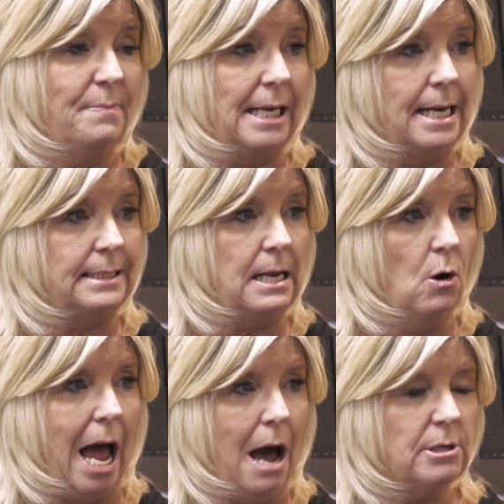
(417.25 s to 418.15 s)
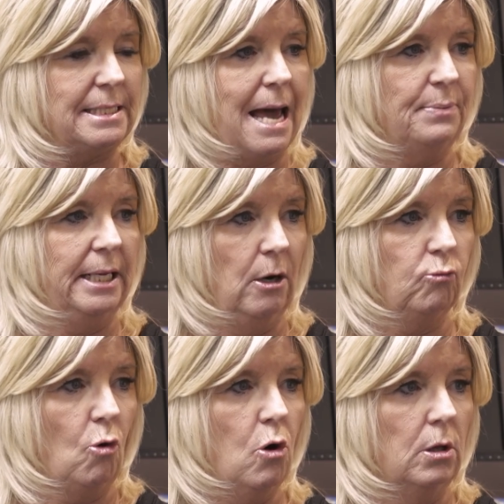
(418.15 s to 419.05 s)
because how does that play a
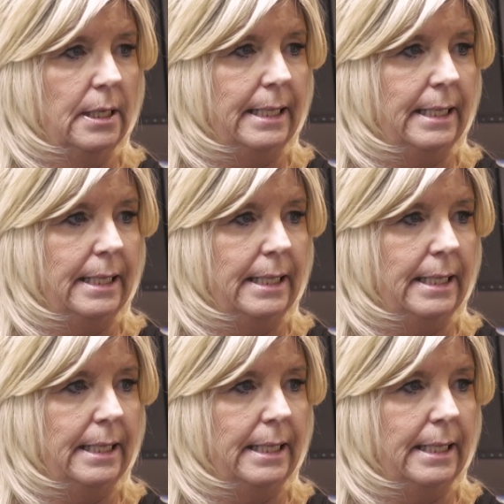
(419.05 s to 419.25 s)
role